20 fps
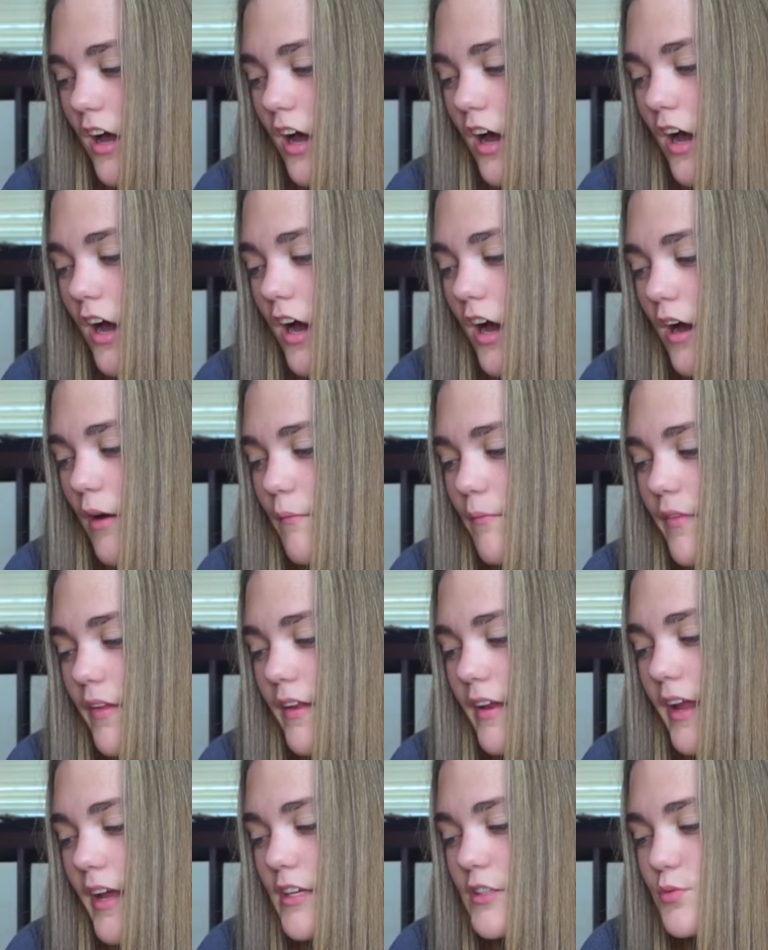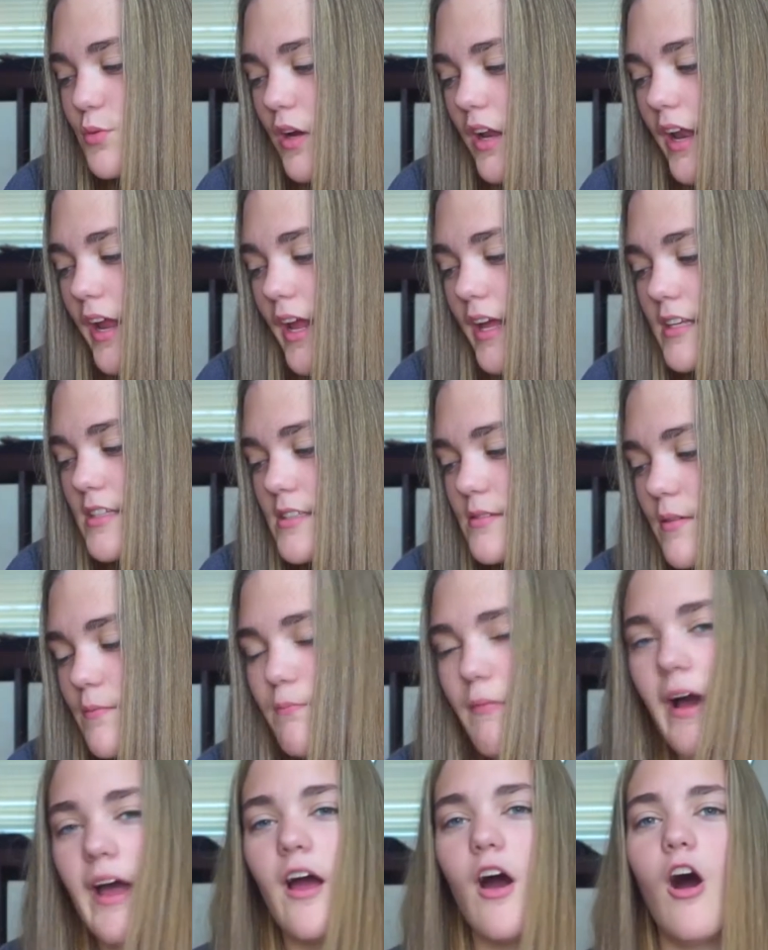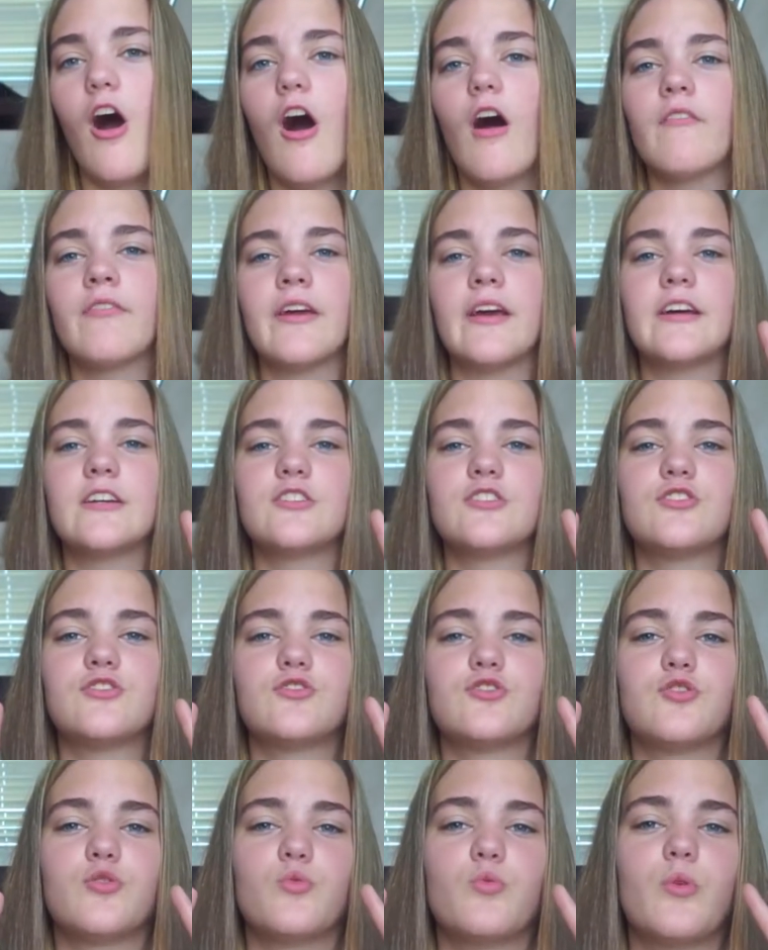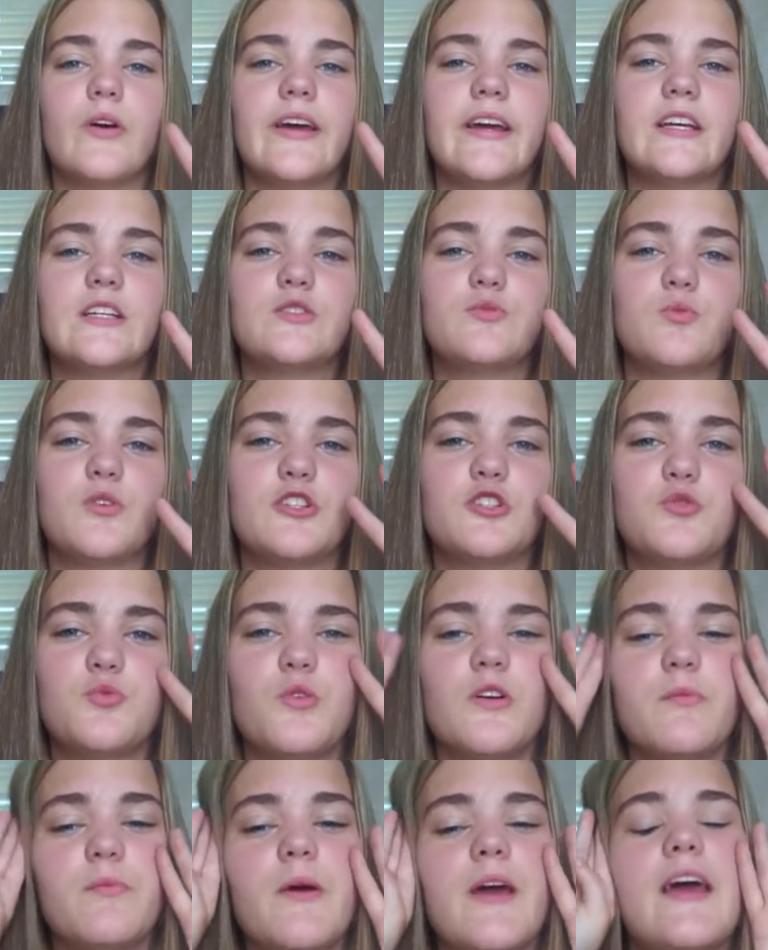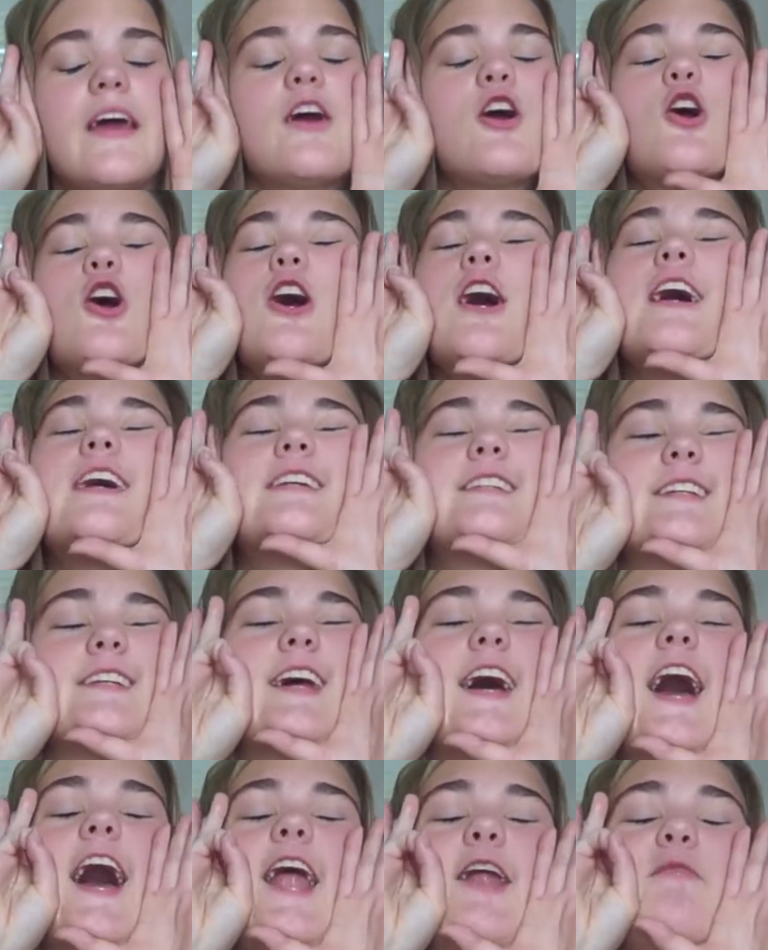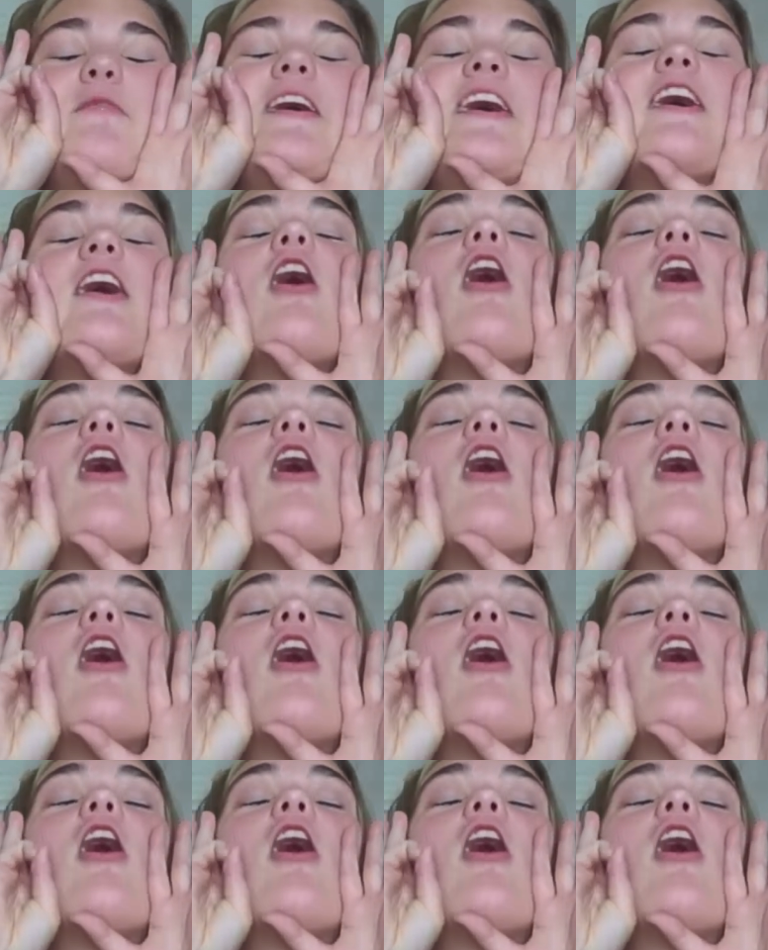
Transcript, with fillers: Uh, the next one is my obvious choice, which would be Grey's Anatomy.